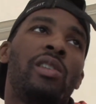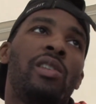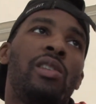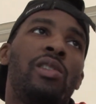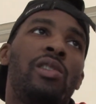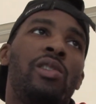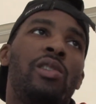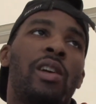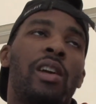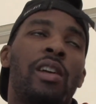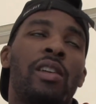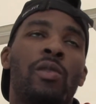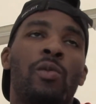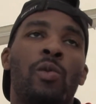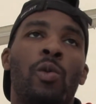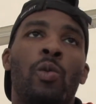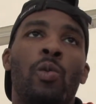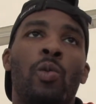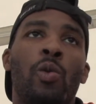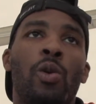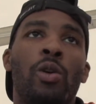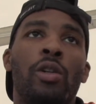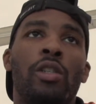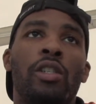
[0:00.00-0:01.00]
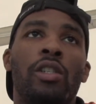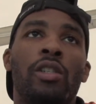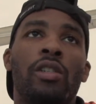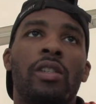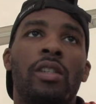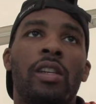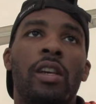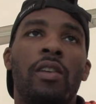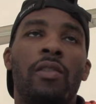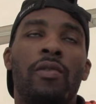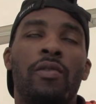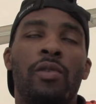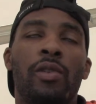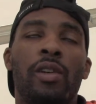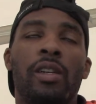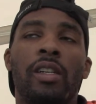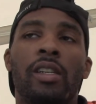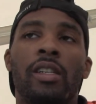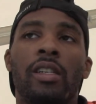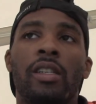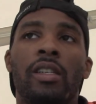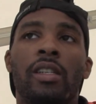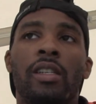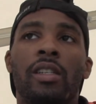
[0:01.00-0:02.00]
trying to reward yourself with,
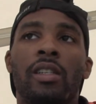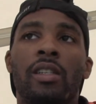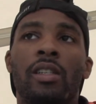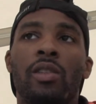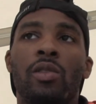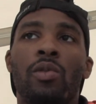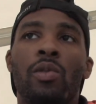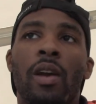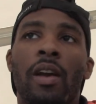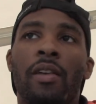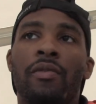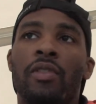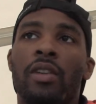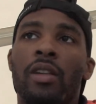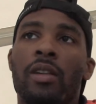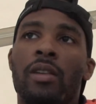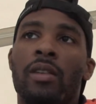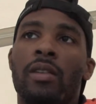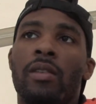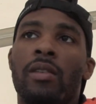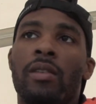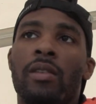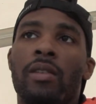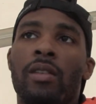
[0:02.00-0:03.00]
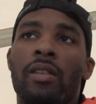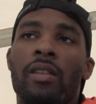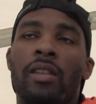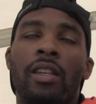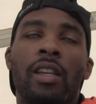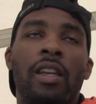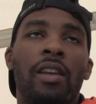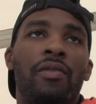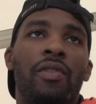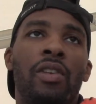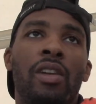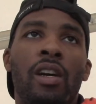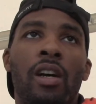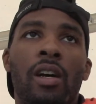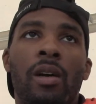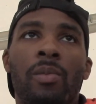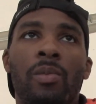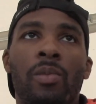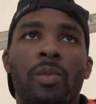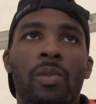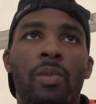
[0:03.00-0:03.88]
you have to give it up.